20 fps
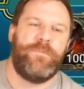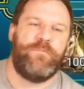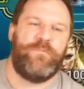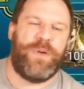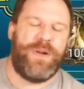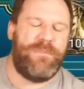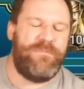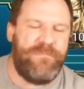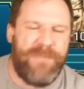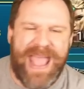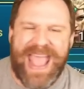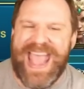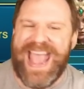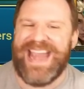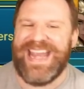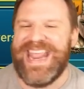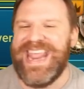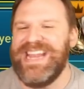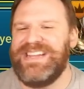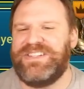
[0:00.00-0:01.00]
But
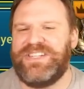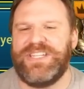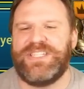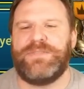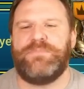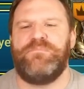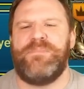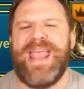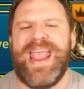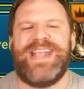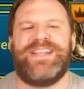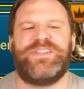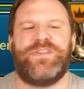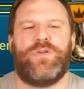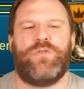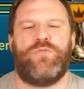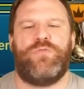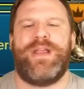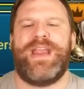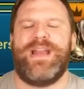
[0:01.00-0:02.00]
man, he just makes
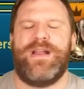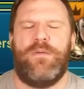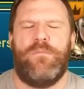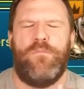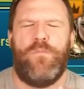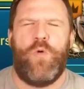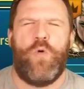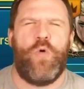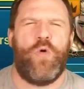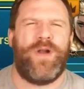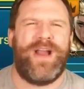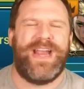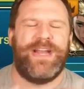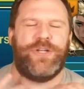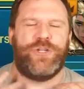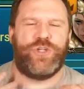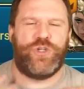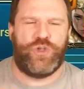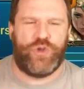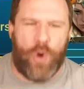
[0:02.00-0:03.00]
Arena more
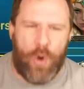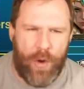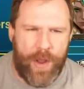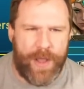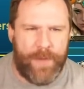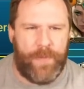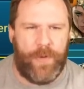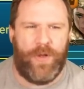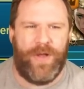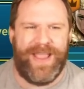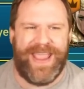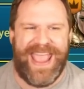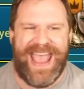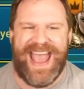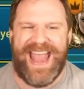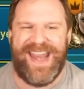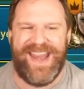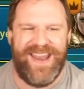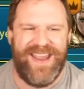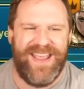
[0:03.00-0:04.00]
enjoyable
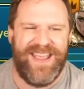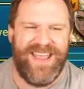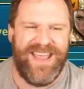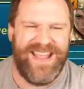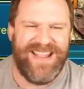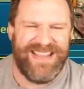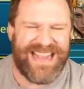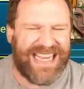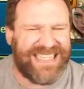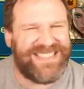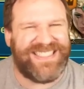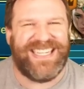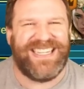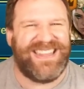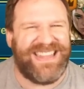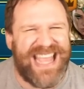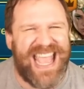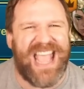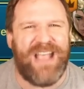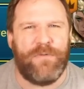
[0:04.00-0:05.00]
again. That's the
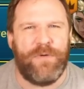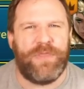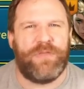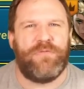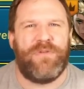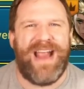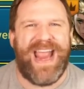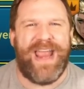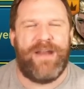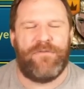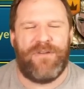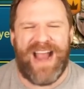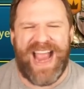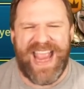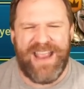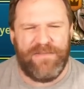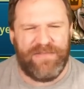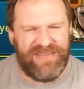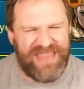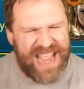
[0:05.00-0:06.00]
thing with Raid,
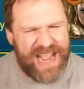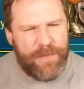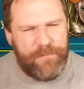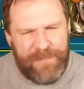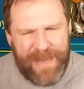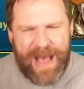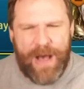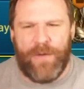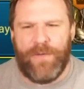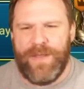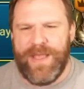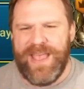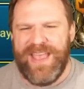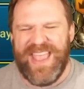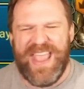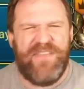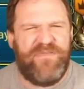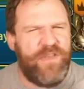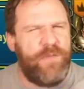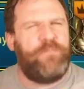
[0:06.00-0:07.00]
right? Think about
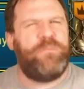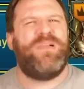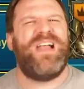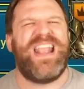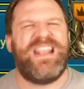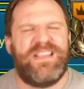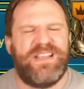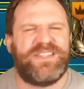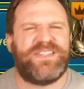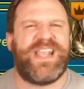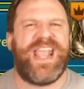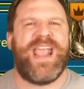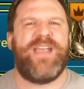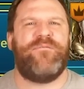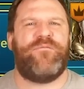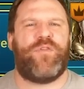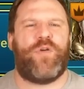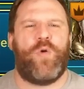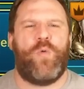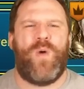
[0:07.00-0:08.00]
if you play this
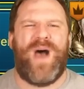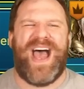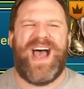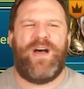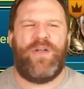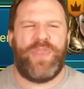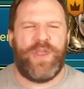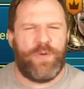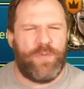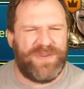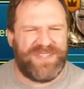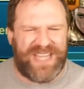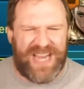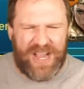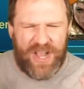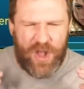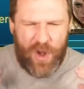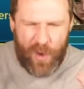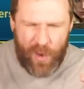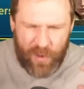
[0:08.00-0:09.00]
game for a while, there was a
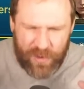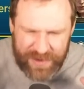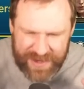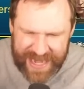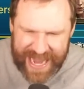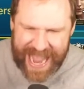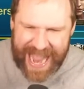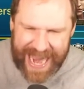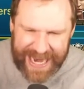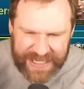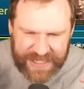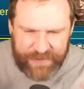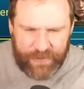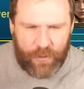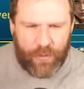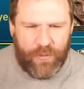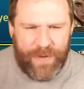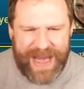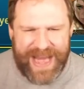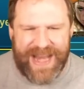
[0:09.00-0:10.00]
golden age of
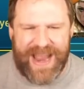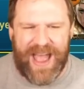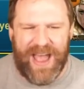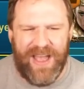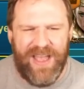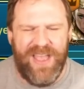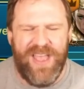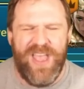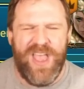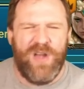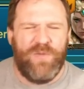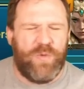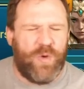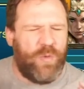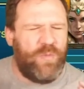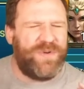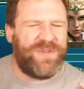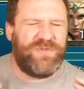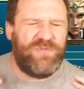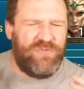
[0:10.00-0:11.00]
Arena where
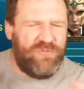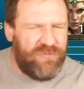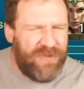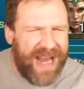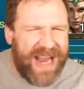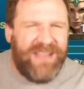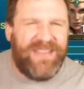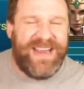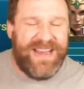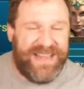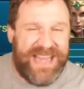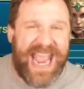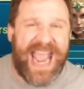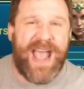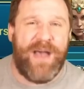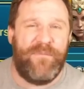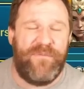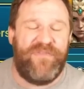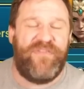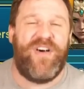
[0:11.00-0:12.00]
it was really
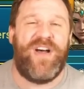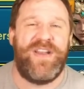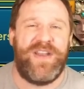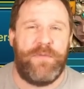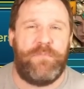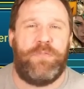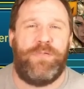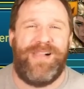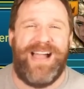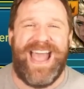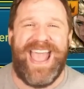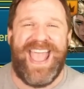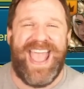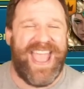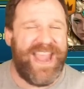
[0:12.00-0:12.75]
damn fun to play.